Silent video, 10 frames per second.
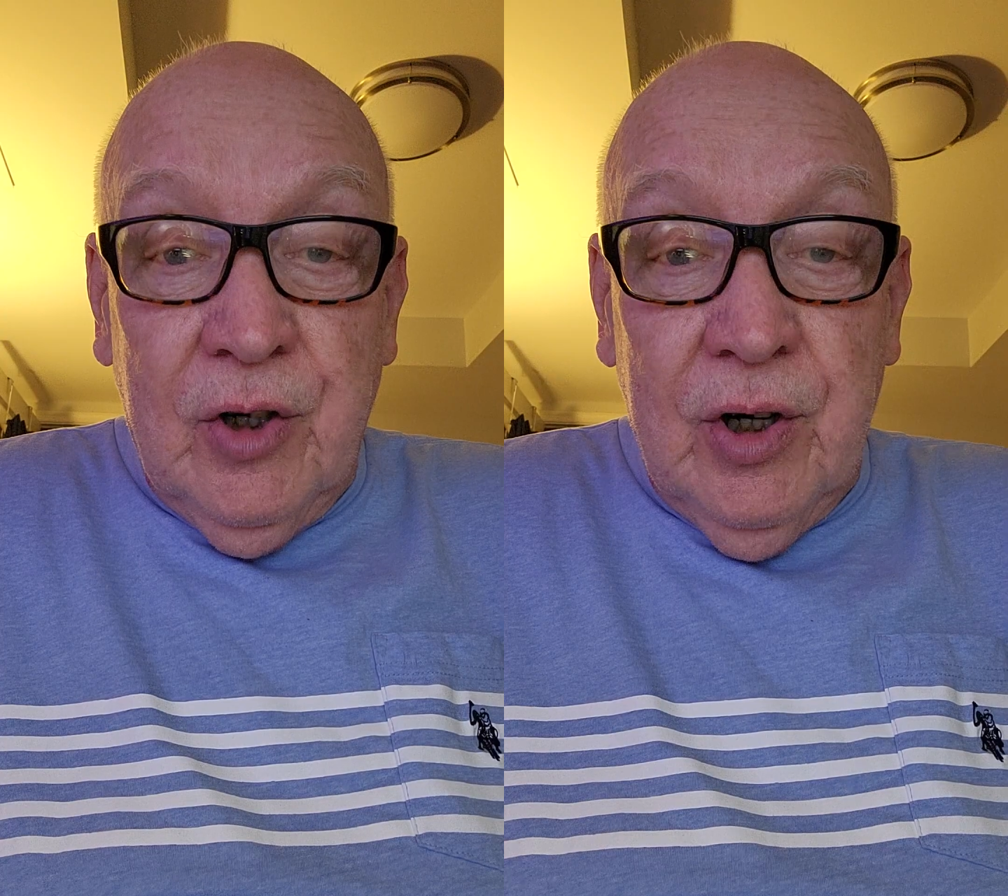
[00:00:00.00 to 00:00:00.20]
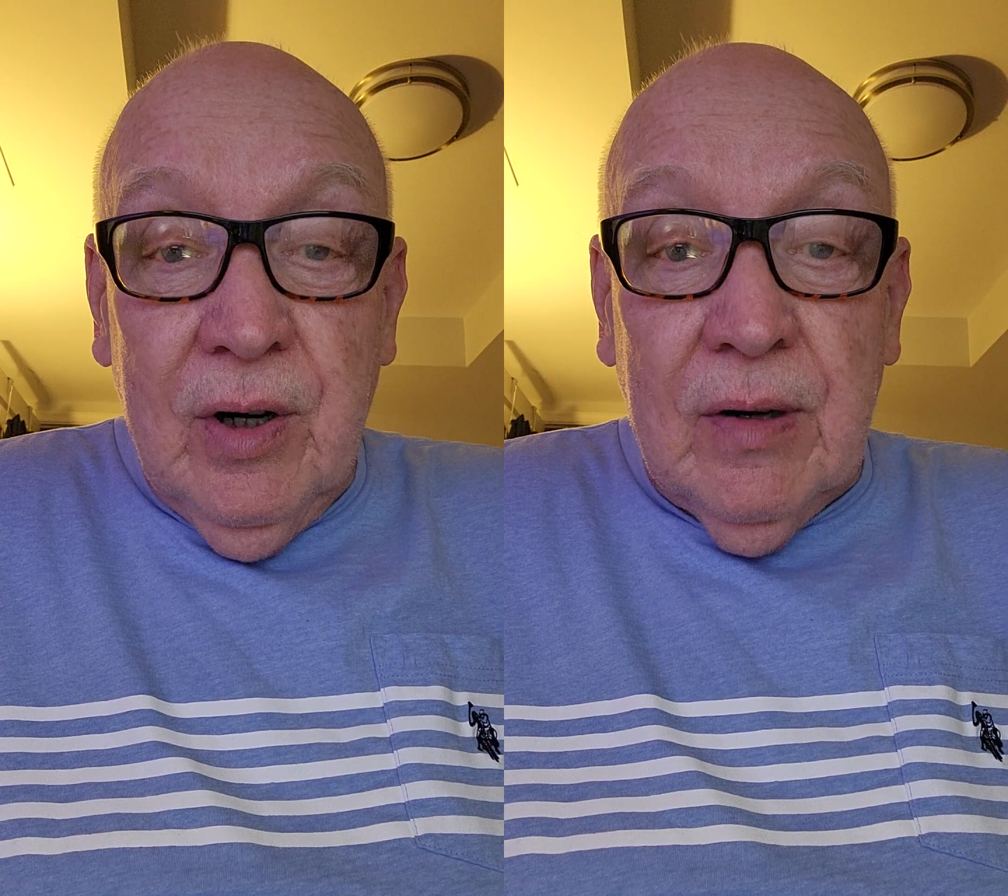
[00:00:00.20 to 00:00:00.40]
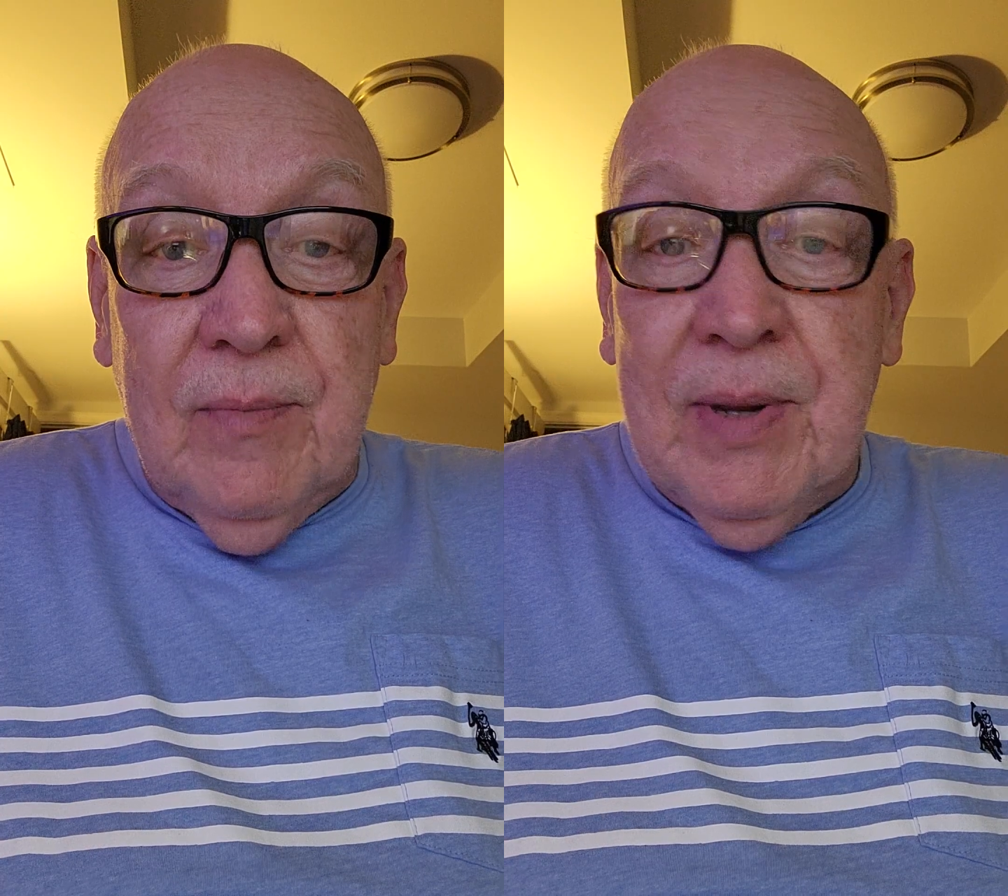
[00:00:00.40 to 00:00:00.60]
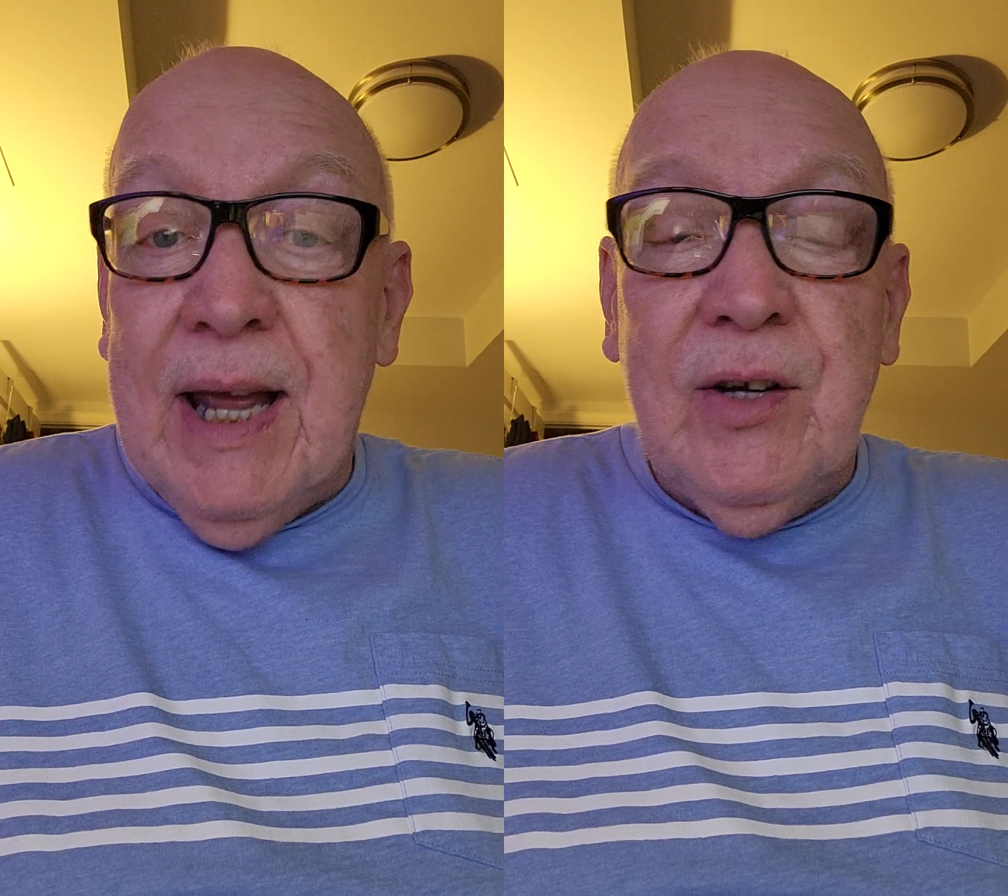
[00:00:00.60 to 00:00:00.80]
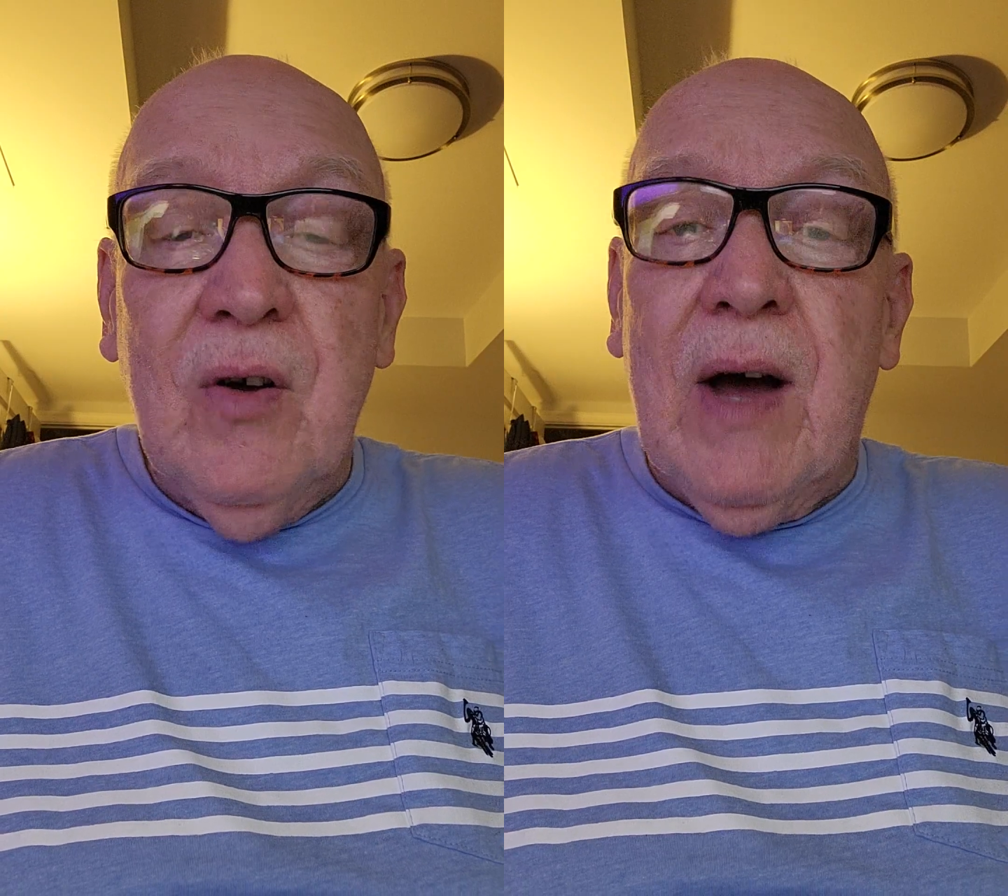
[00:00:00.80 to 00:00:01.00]
sure, but
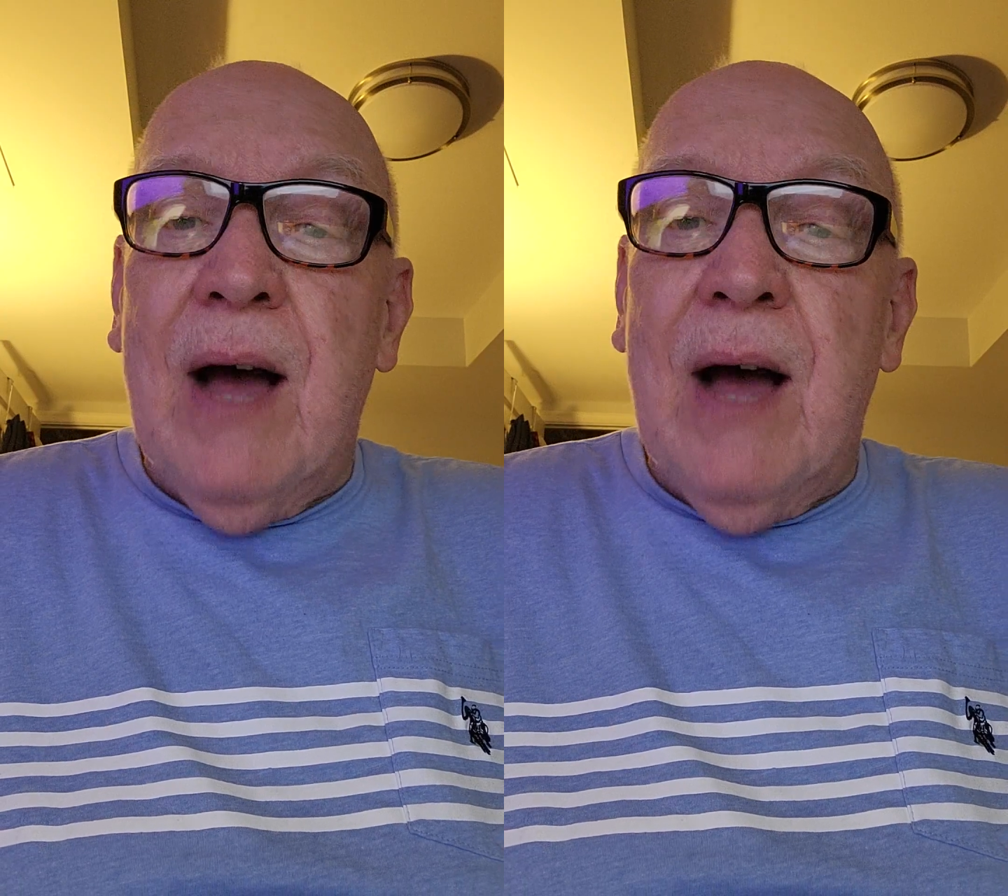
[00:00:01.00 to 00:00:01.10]
I don't.